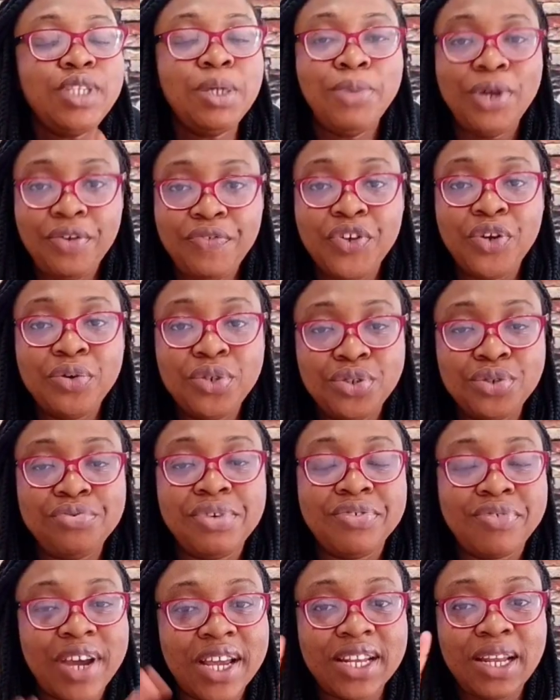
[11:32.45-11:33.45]
But if you don't do
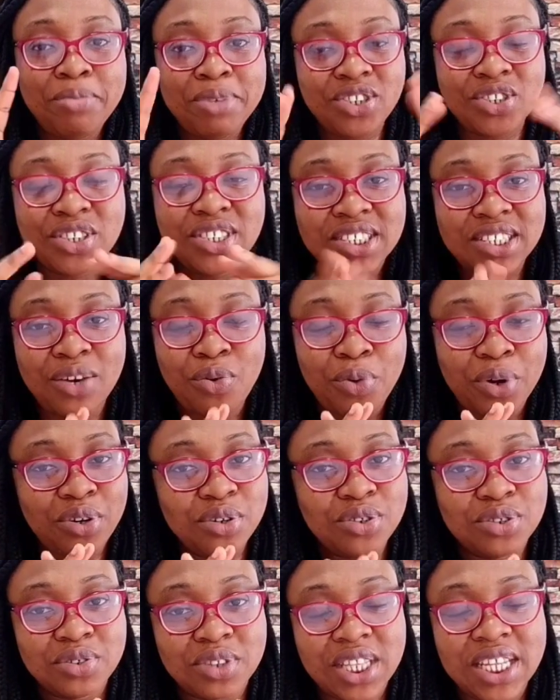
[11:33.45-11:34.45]
it right, let me just share one
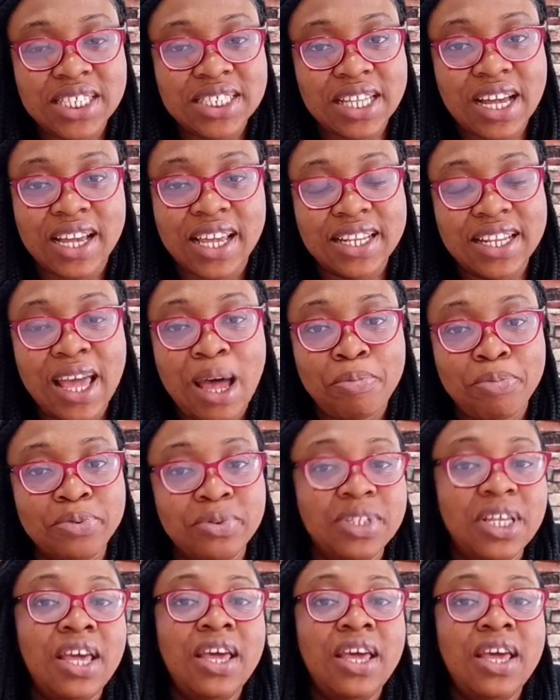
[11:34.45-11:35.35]
or two things that can happen.